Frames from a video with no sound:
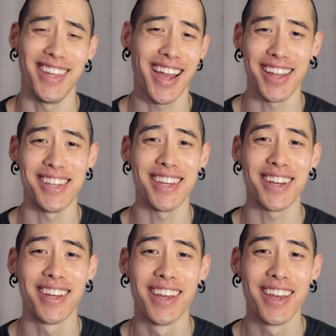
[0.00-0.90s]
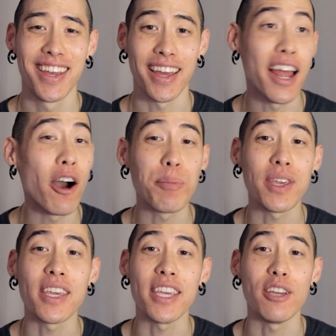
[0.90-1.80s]
the idea, and helped
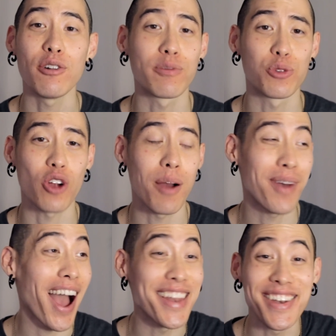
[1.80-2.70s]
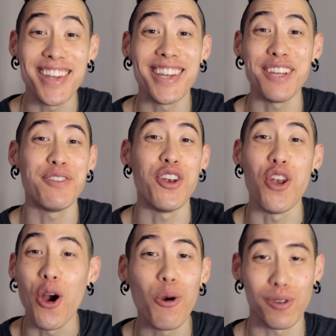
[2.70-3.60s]
me heal from trauma I didn't even
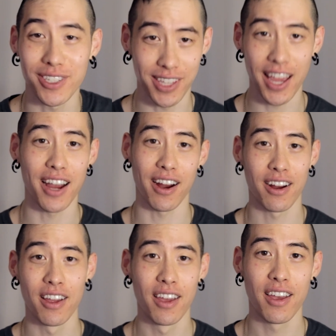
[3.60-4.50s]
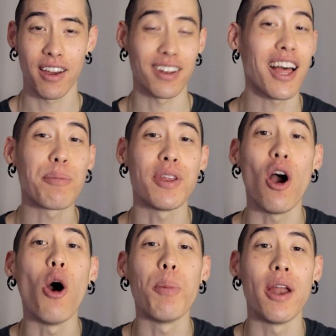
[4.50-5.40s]
know was there, and allowed me
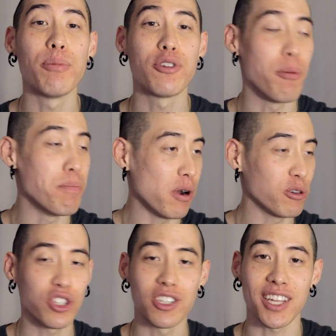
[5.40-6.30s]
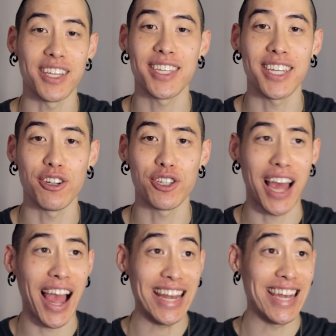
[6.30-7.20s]
to open up to emotions and tears
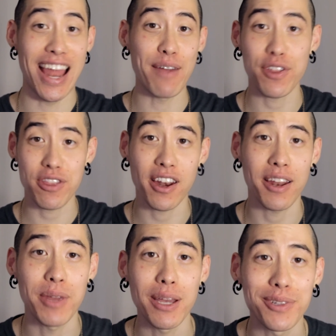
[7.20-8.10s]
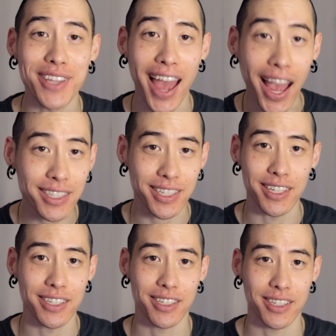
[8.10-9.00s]
I never thought I'd be able to
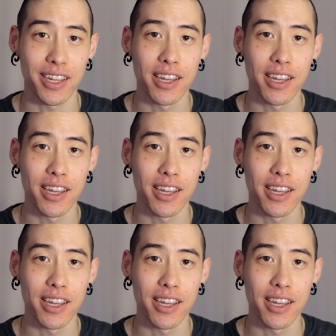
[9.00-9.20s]
access.